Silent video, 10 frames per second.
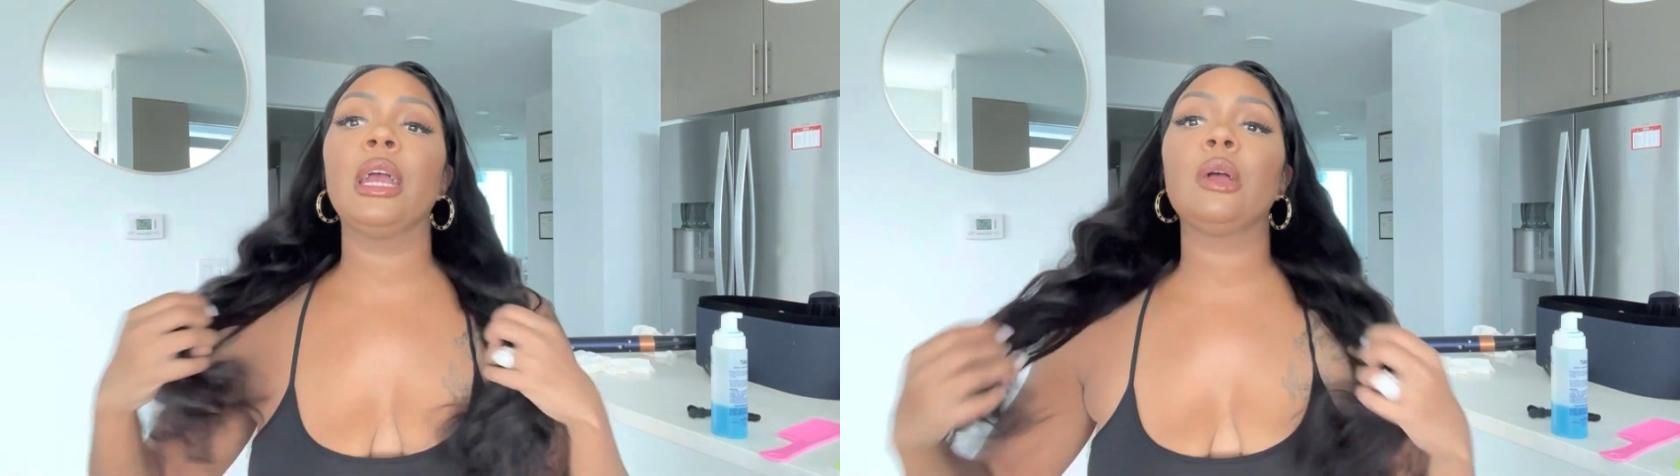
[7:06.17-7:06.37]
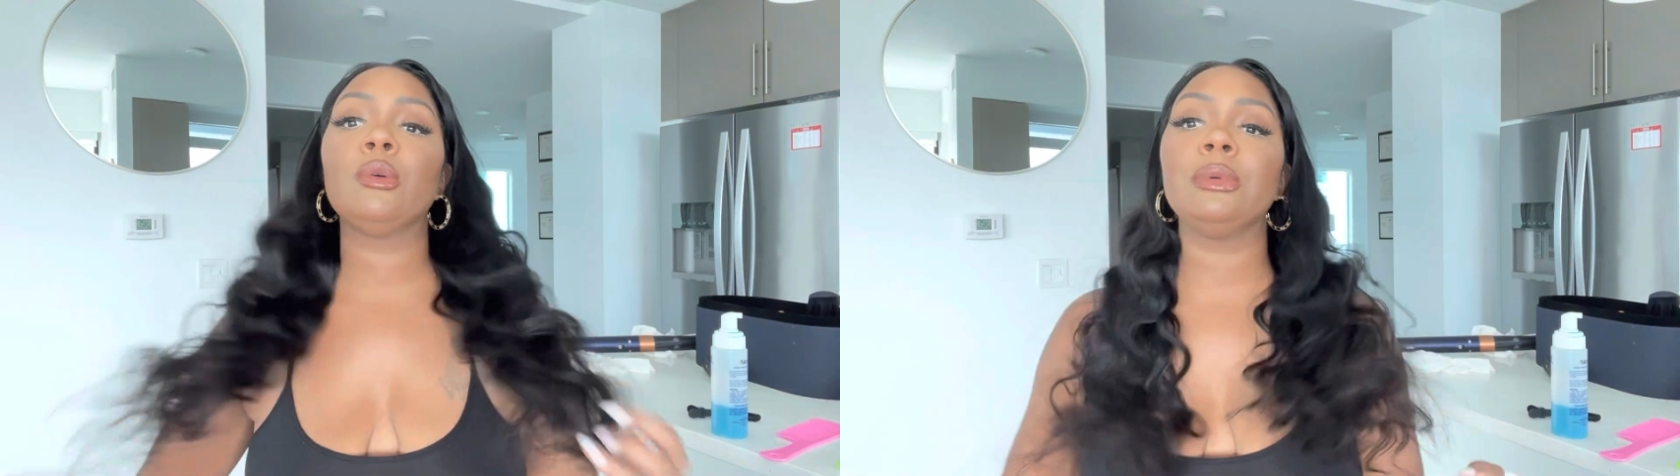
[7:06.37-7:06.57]

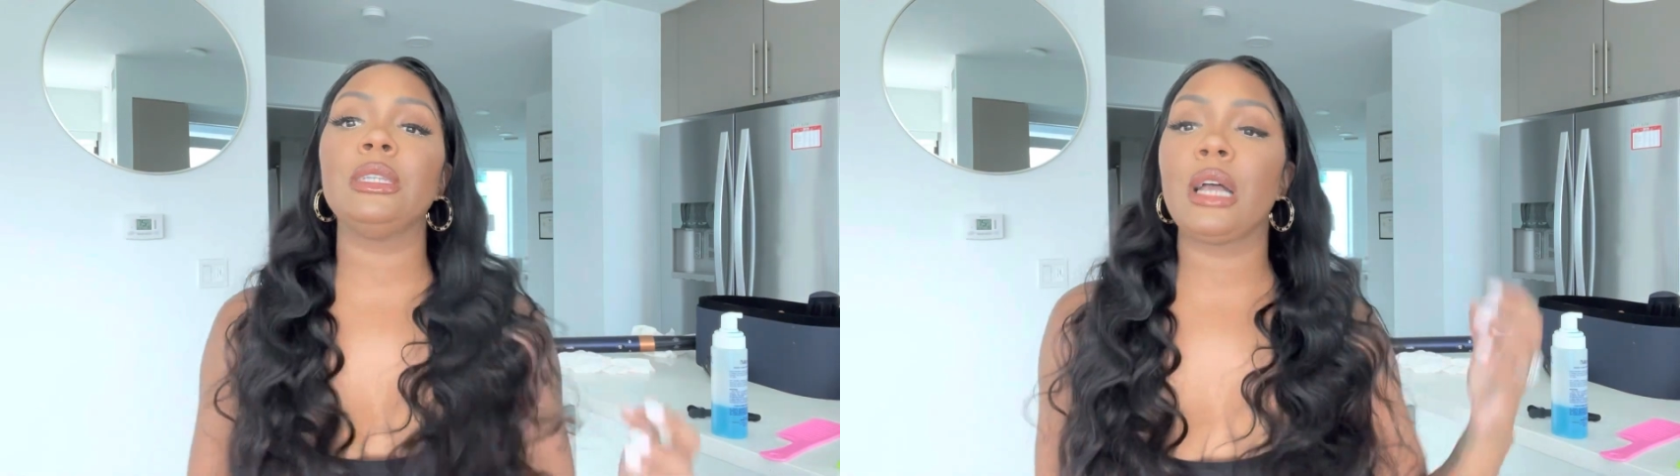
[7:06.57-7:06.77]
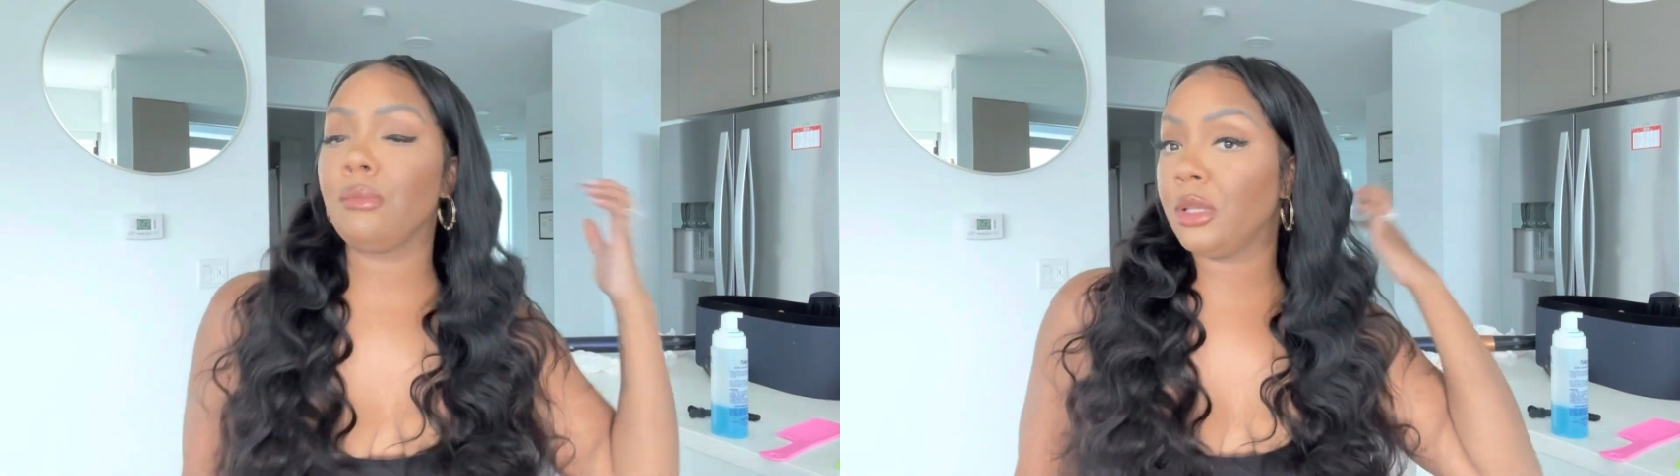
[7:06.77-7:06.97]
be down
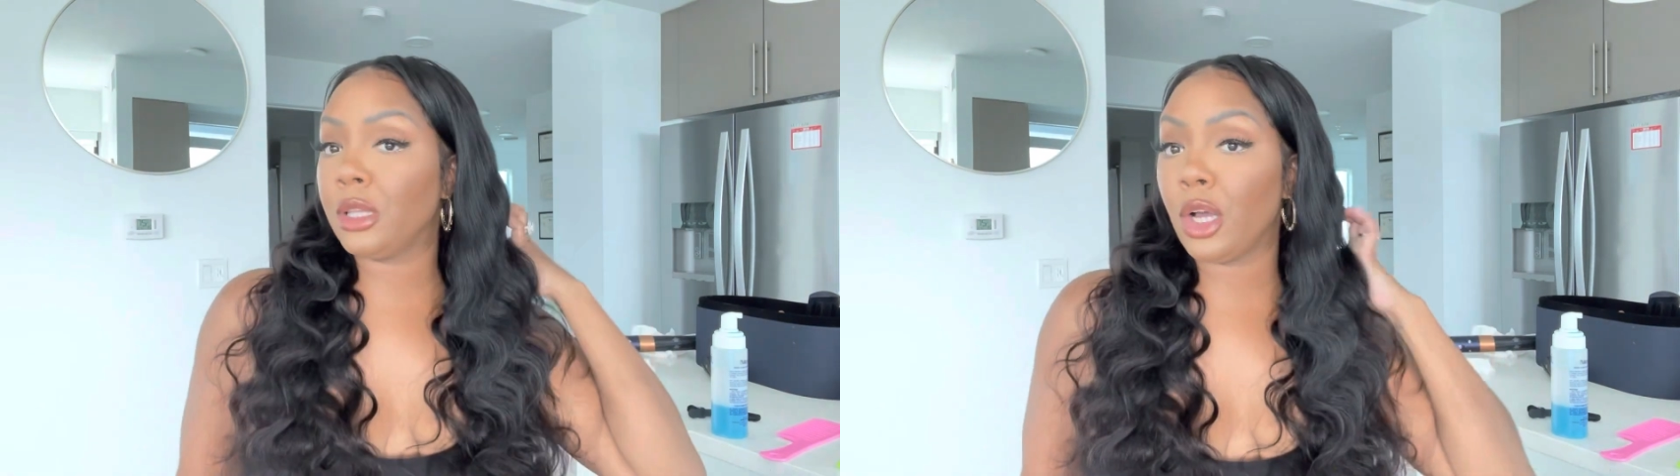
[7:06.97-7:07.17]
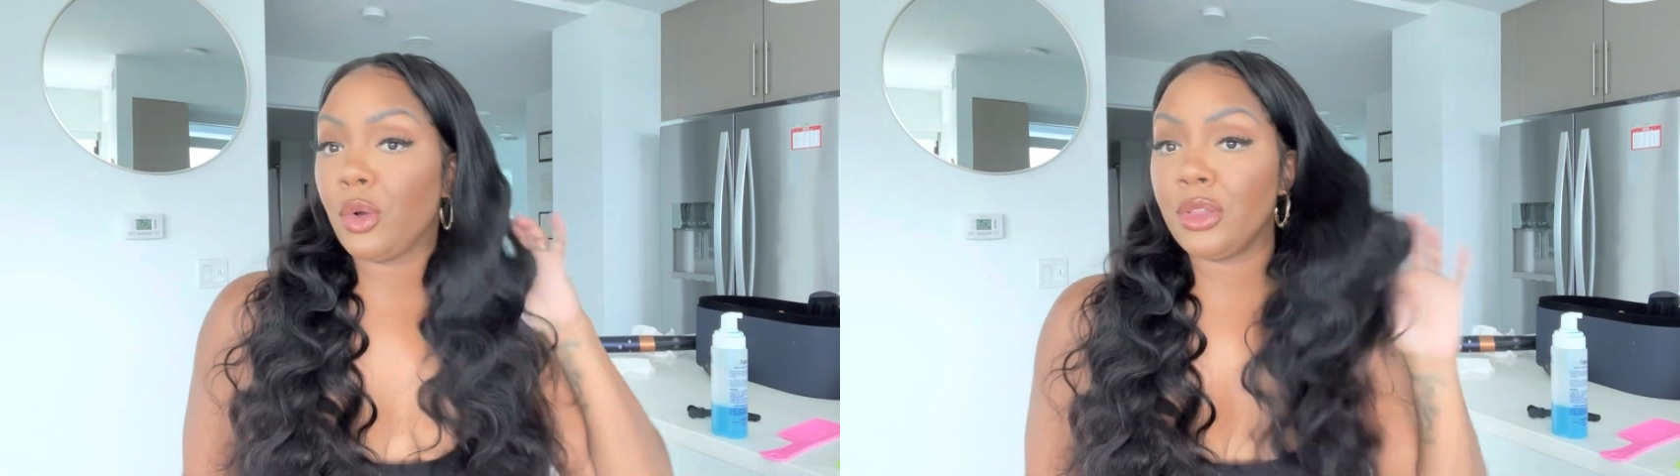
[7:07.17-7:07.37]
below
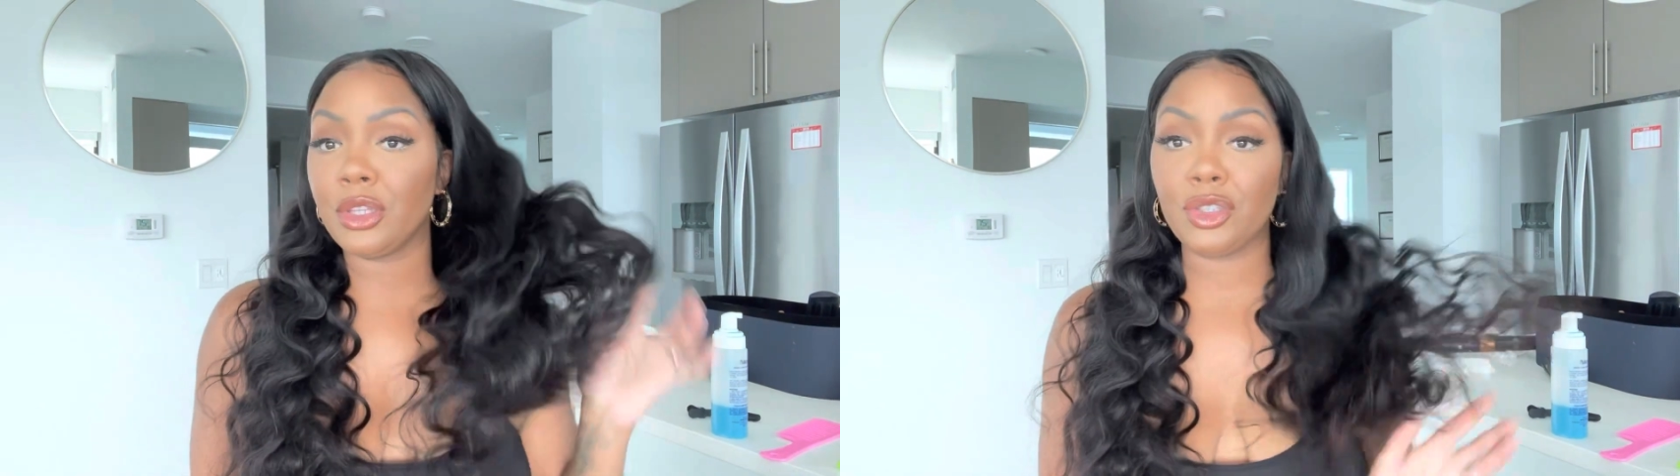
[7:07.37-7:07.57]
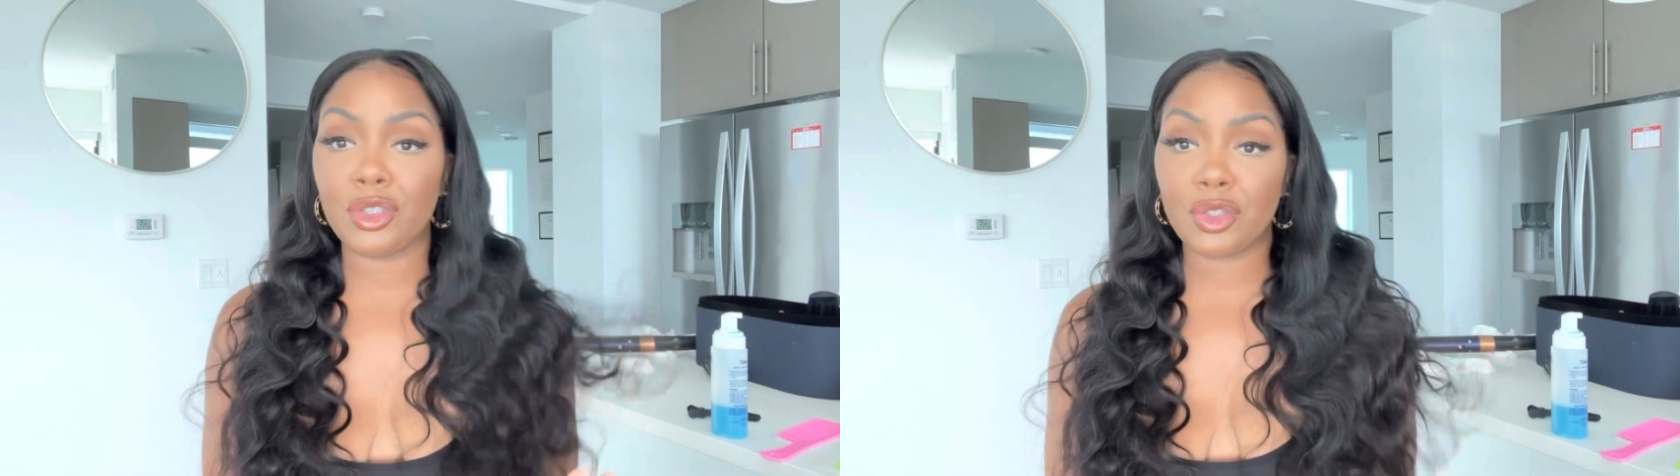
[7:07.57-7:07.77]
in the
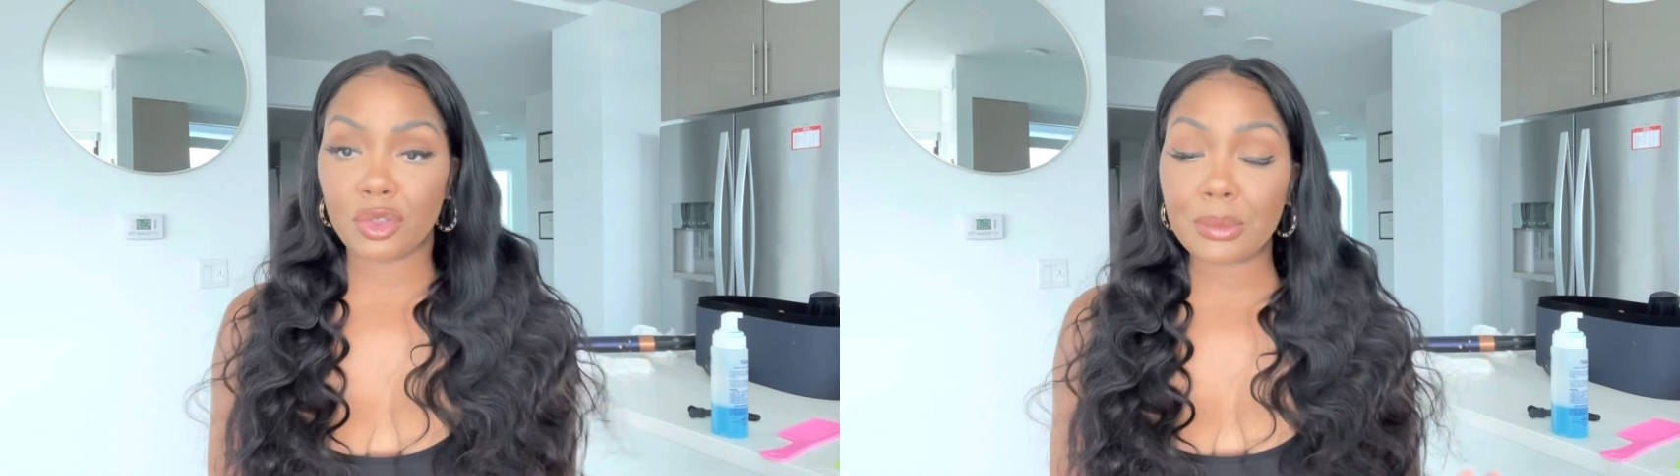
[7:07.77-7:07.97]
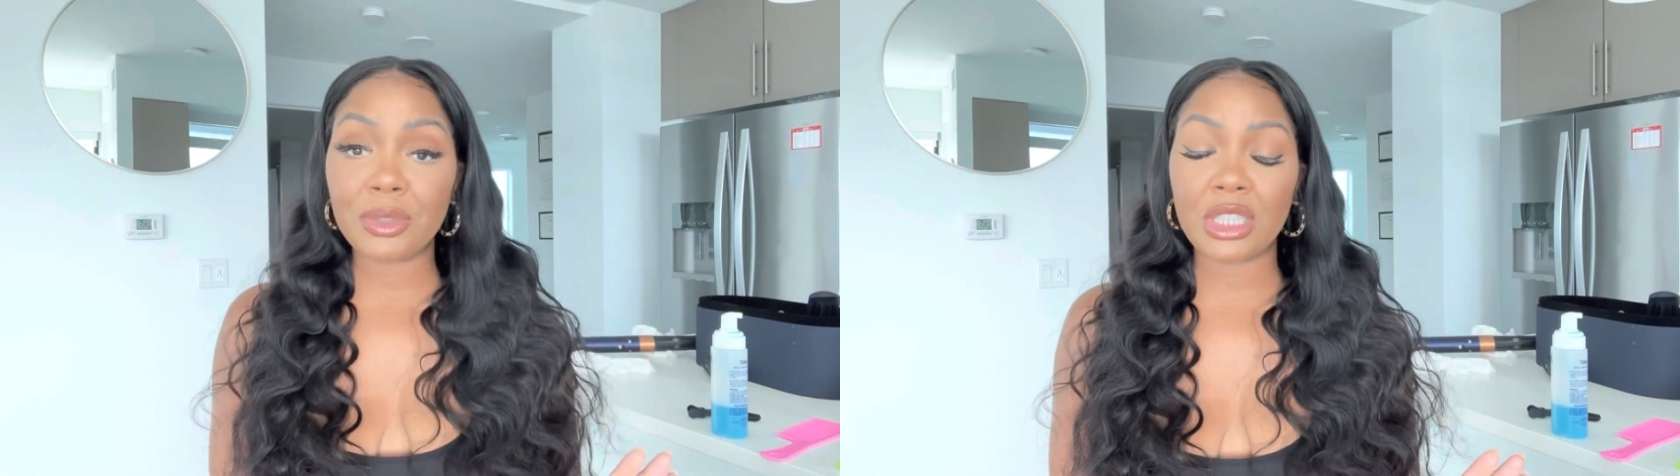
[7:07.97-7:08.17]

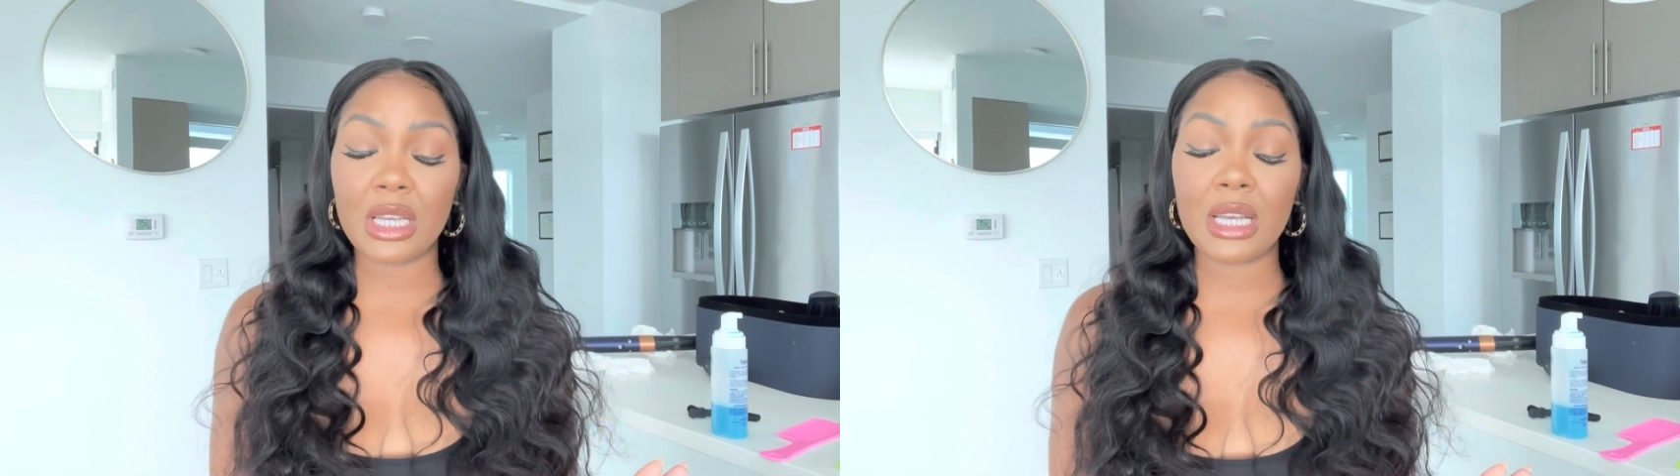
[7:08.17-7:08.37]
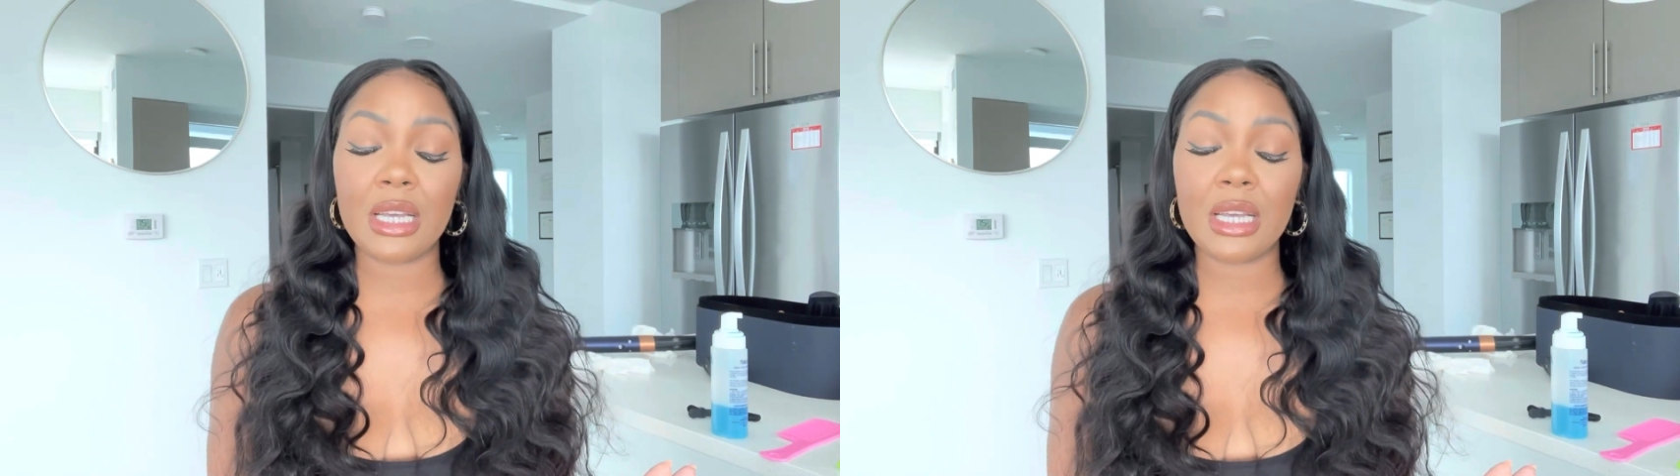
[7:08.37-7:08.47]
description.